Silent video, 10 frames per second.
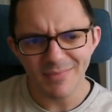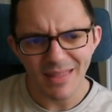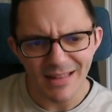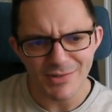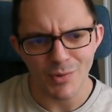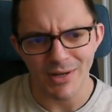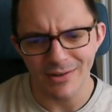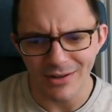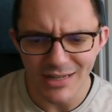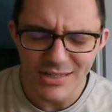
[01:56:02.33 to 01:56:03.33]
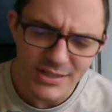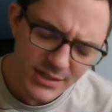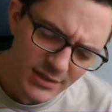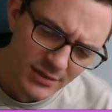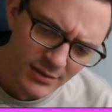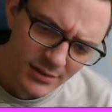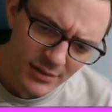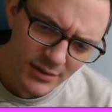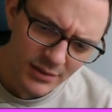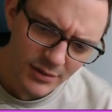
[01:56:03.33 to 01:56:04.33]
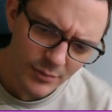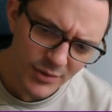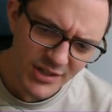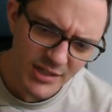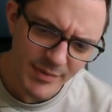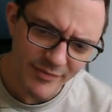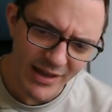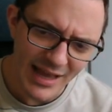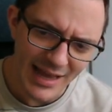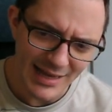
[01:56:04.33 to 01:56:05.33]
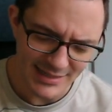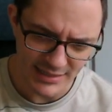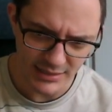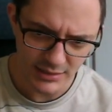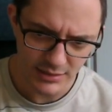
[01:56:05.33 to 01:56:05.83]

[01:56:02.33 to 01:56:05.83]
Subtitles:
That's quite nice. What does this mean for adding?